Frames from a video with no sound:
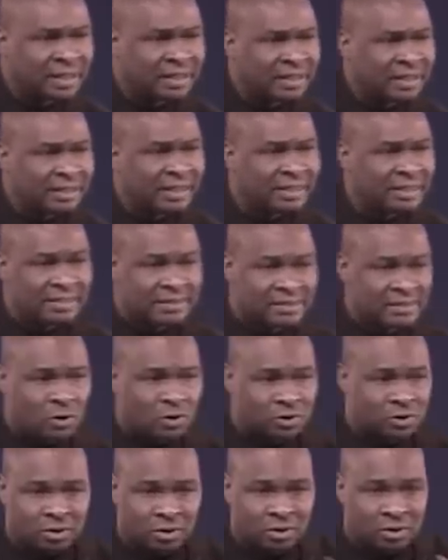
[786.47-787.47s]
in the
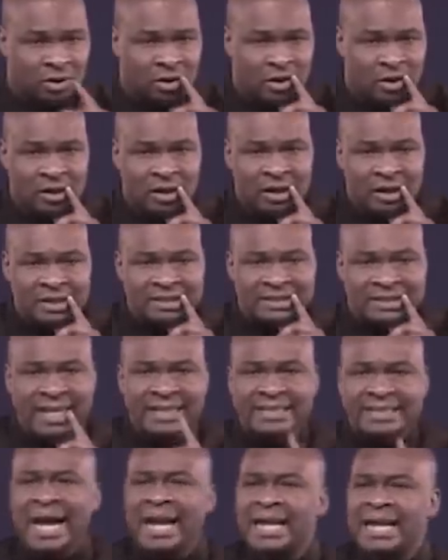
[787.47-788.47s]
discussion.
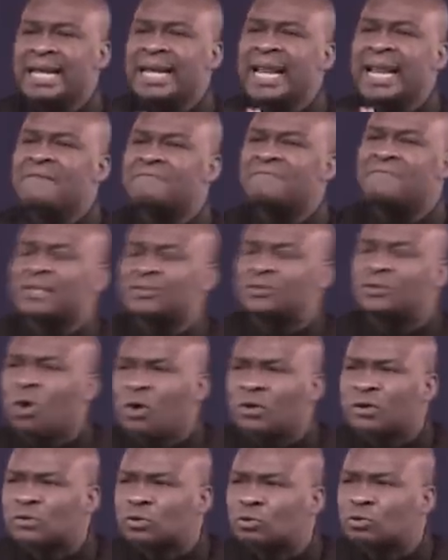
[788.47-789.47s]
Satan never
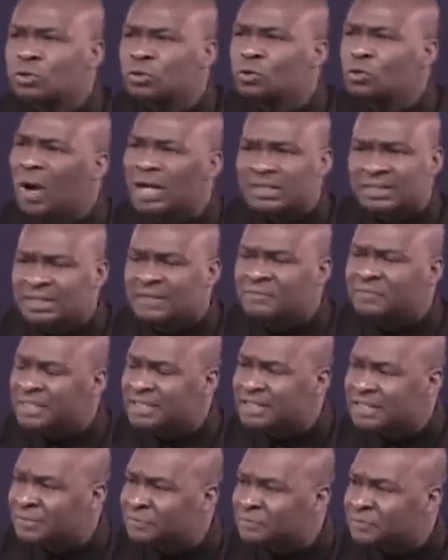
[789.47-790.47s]
talks to you as if
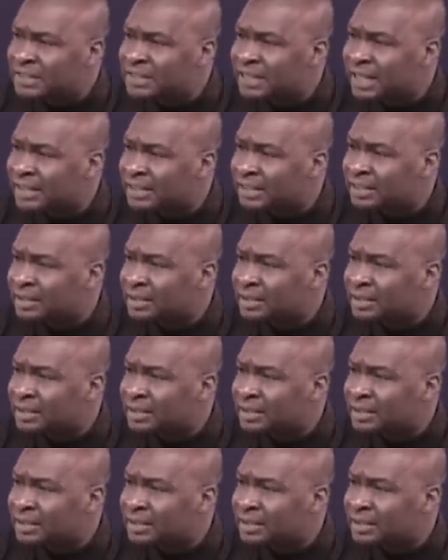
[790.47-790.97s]
he's defeated.